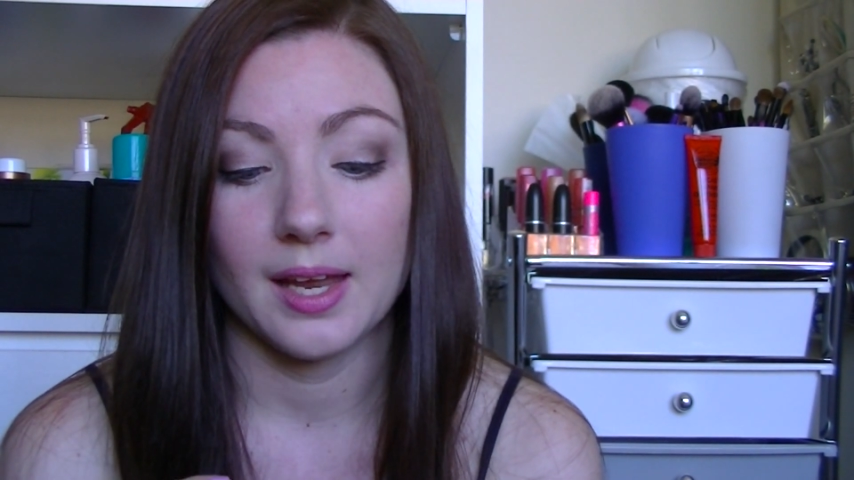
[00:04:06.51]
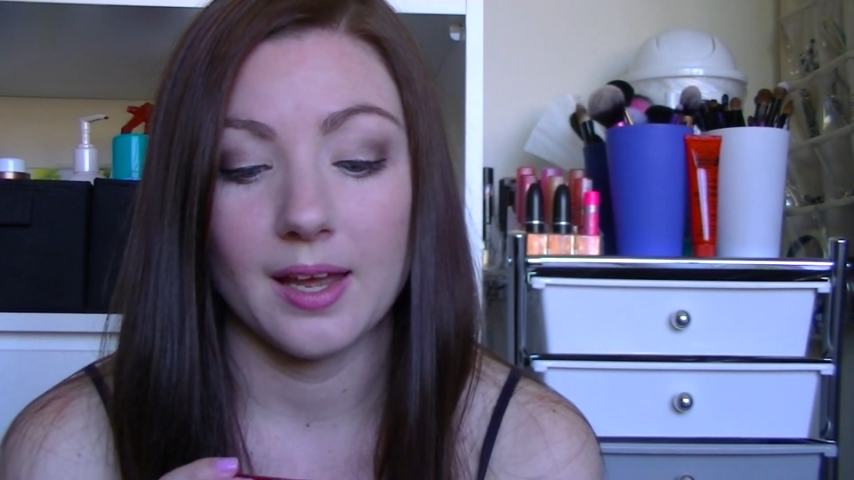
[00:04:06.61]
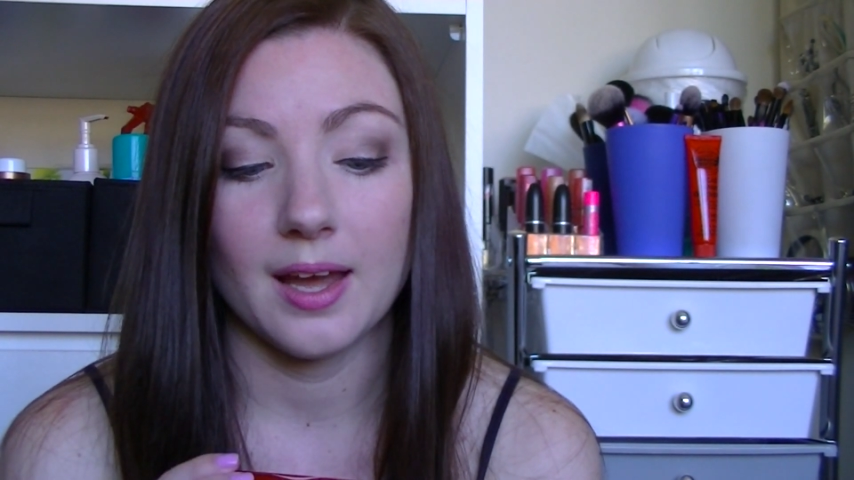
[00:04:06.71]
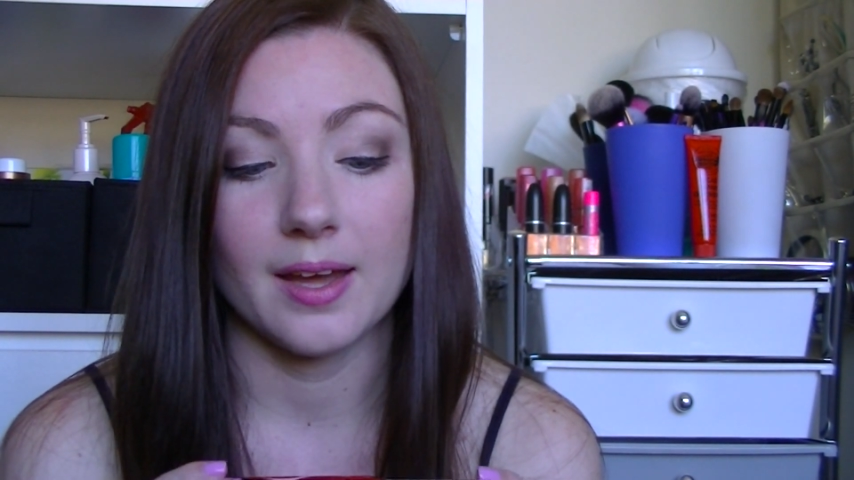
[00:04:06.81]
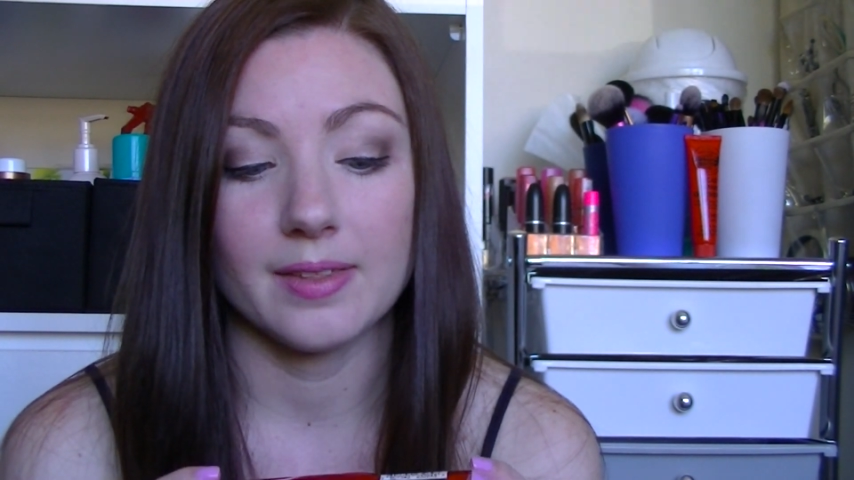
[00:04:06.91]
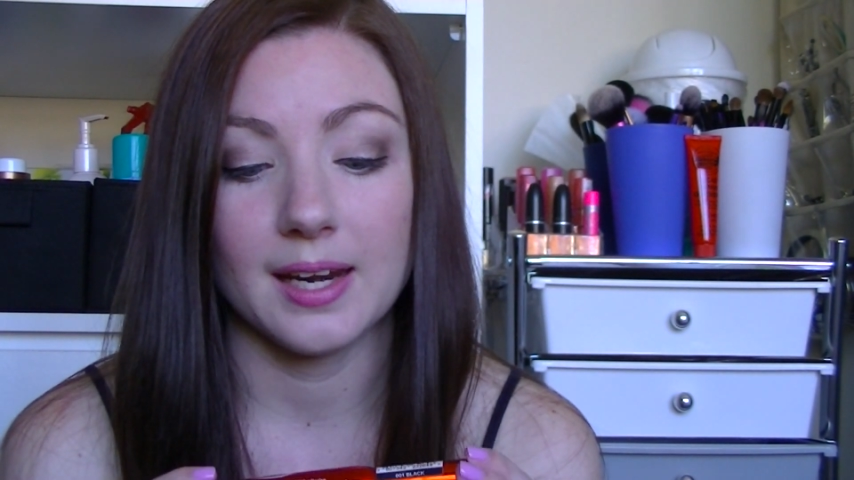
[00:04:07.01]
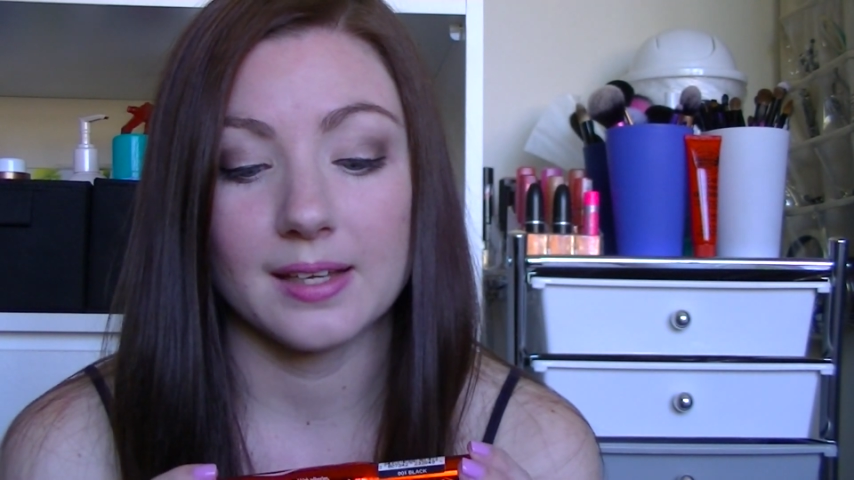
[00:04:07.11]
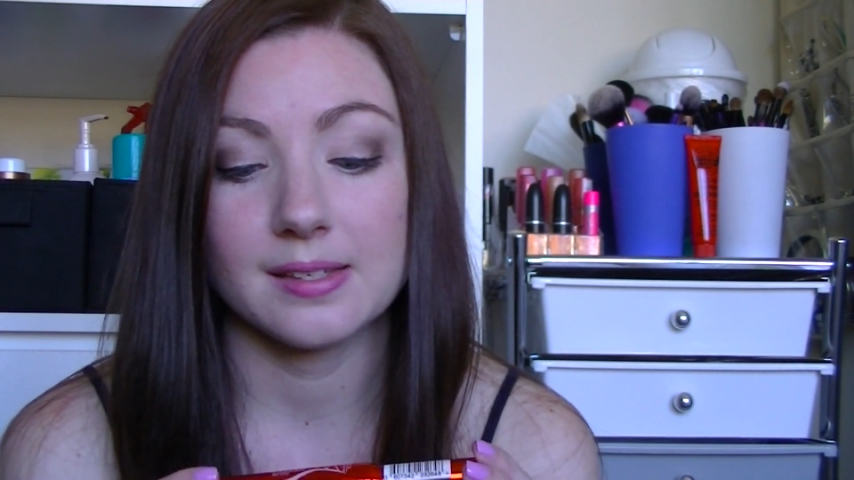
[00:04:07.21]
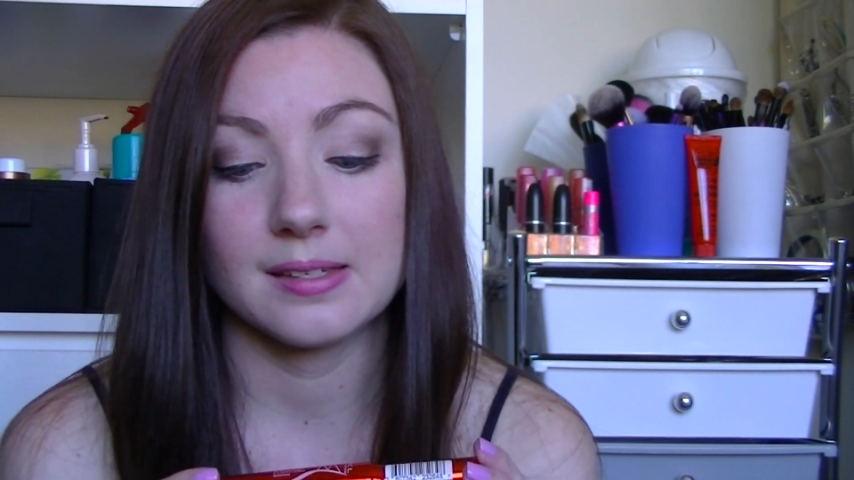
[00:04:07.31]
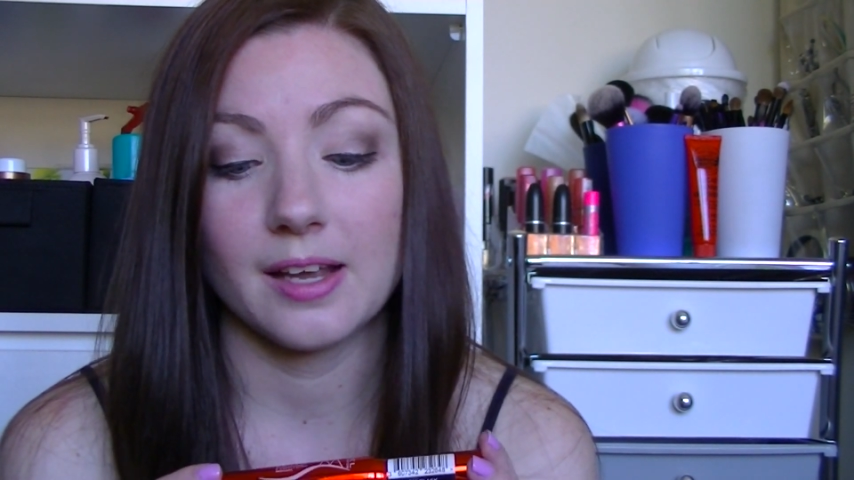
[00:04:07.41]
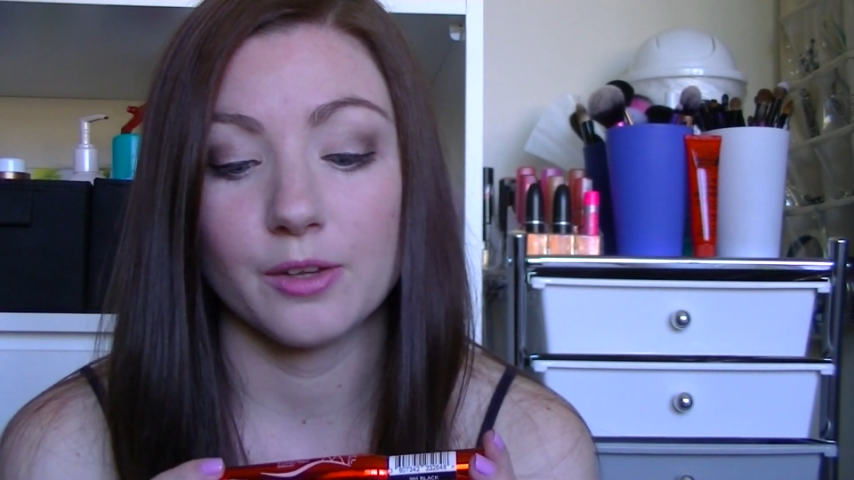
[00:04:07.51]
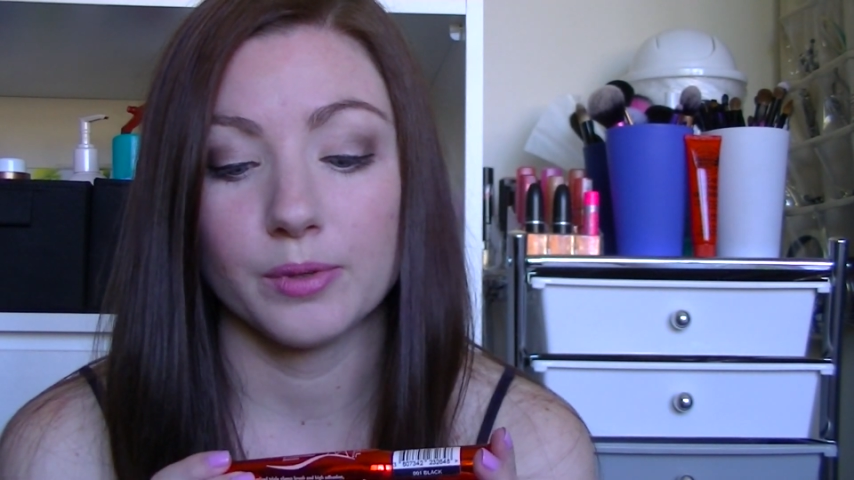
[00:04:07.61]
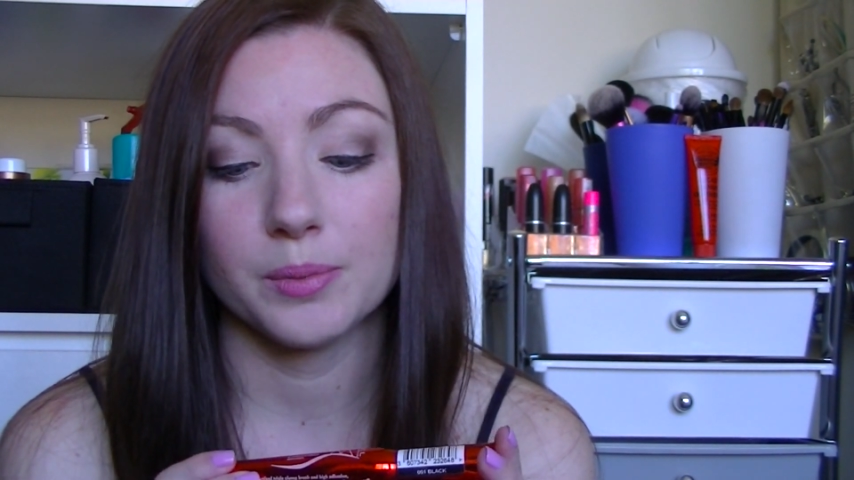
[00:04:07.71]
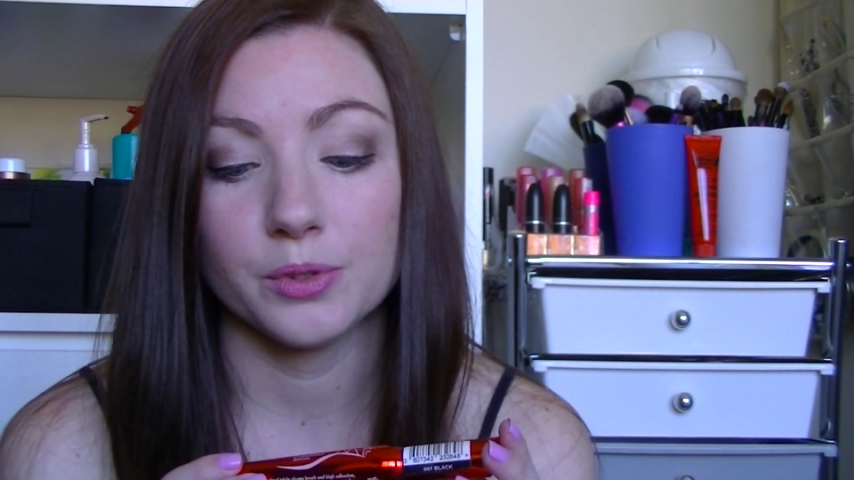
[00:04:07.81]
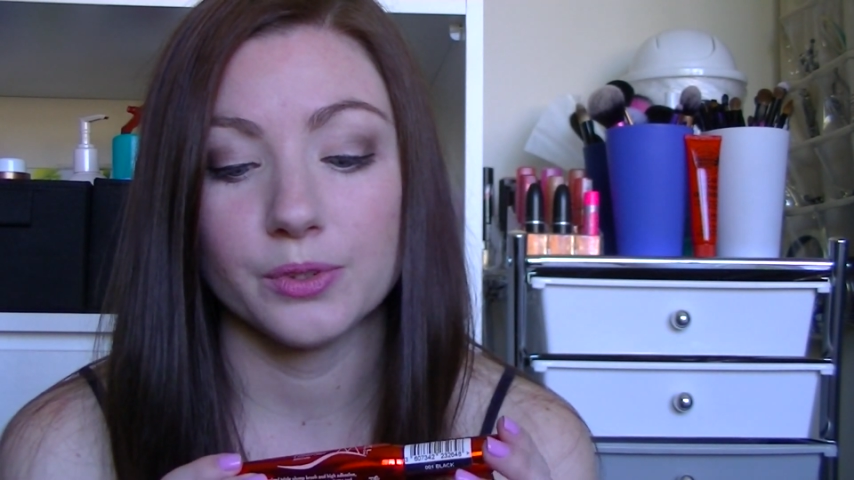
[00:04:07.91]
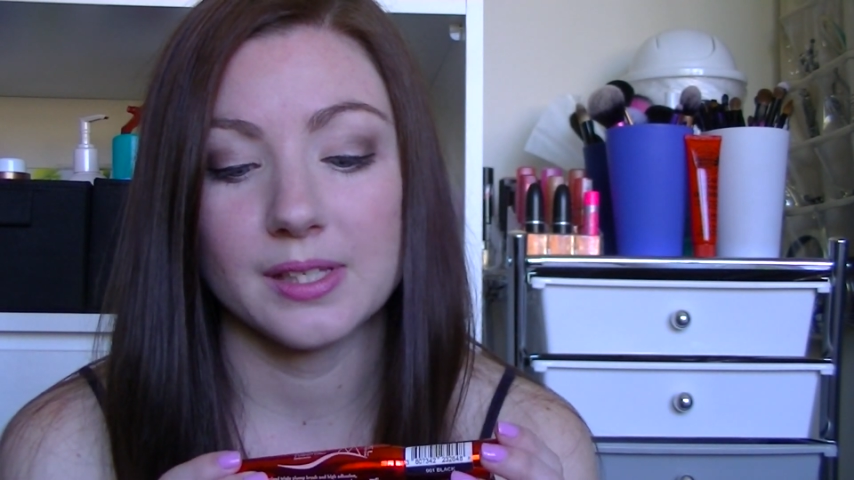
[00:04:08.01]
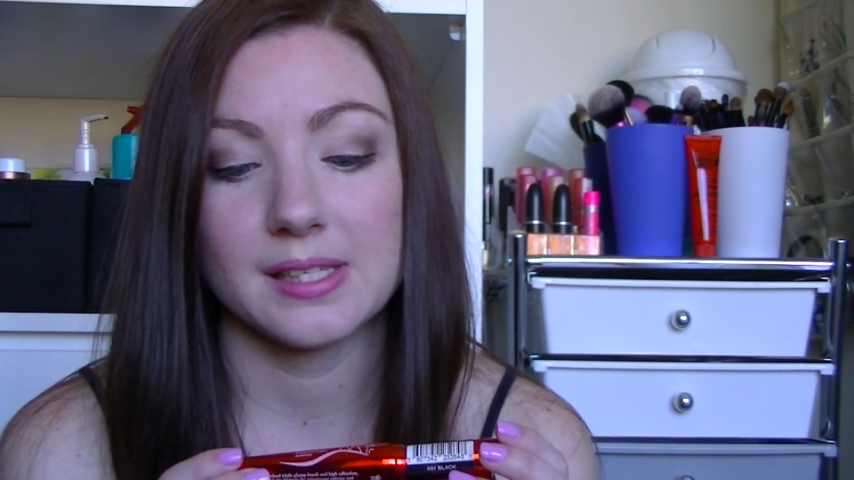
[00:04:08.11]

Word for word: Uh, the next is another Rimmel